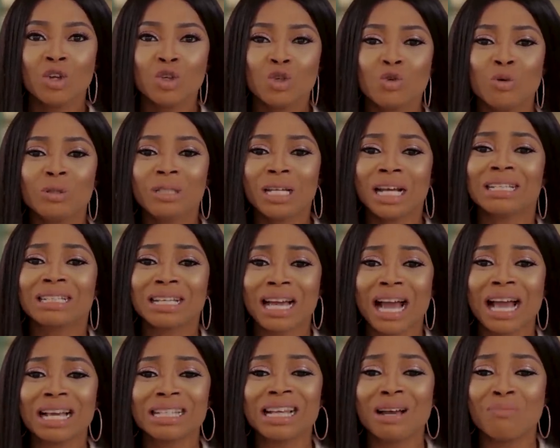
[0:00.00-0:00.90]
You know, date
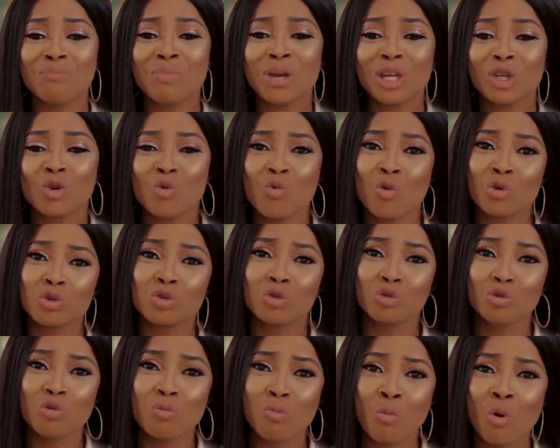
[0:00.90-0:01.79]
guys that make you want
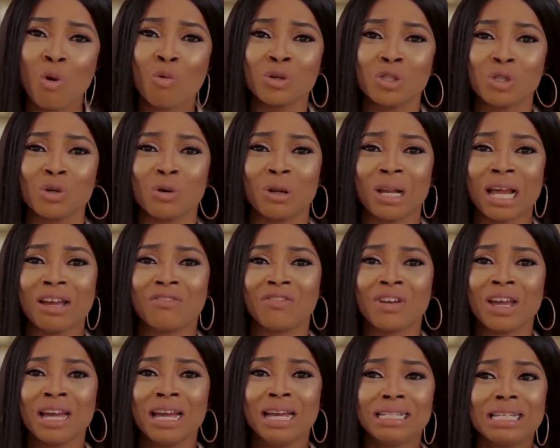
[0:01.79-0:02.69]
to do more with your
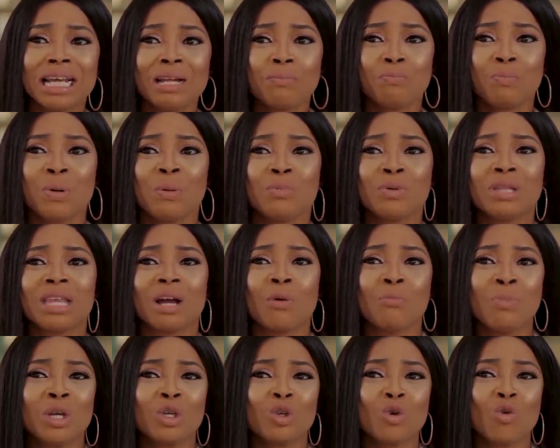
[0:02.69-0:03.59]
life. Date people that
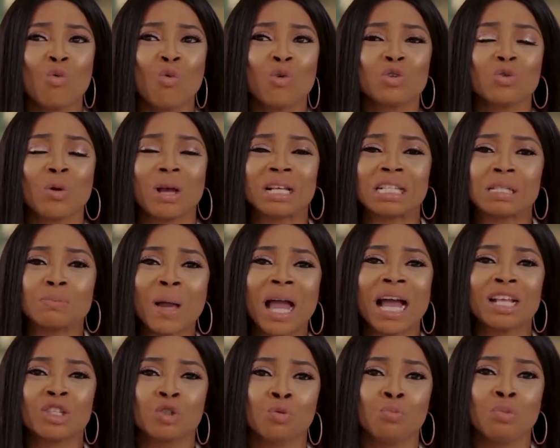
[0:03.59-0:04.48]
make you want to
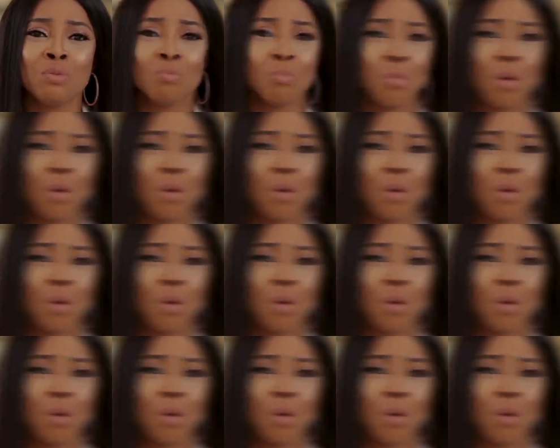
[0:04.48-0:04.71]
aspire to be